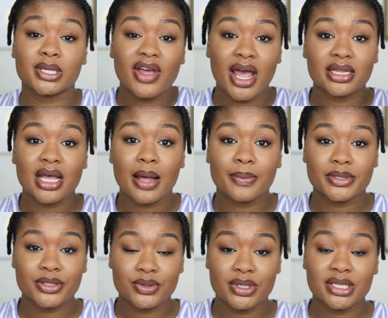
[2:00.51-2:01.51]
I've had the
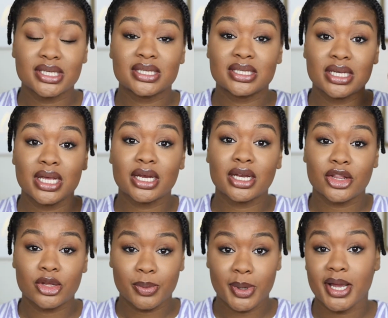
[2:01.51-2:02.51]
opportunity to see another